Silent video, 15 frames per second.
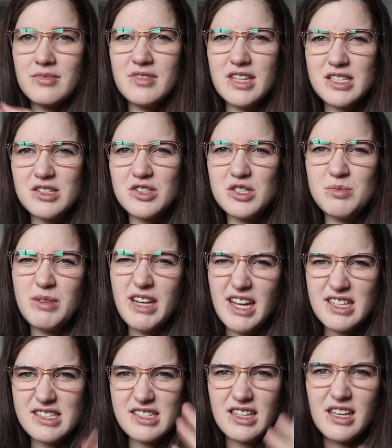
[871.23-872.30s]
this will just be
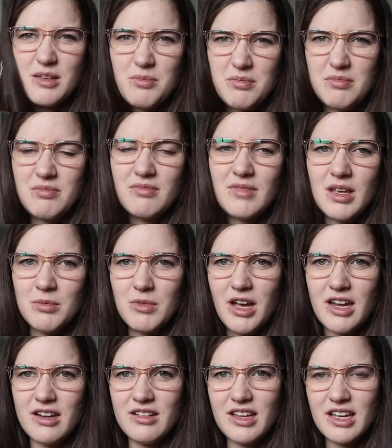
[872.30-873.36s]
nice to keep him
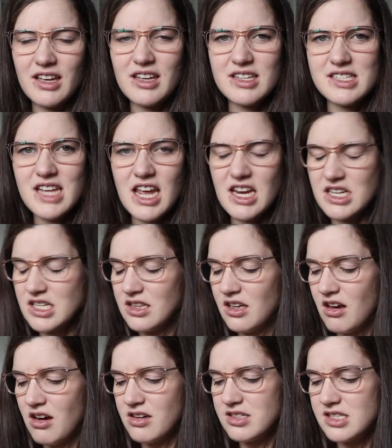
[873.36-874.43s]
kind of like contained in the
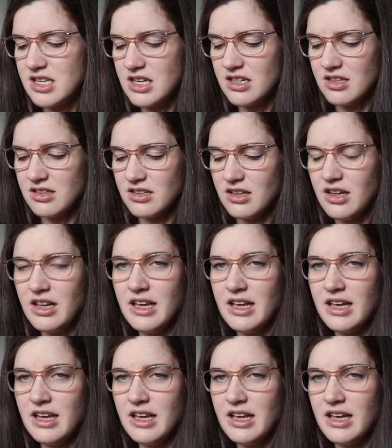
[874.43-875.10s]
car seat and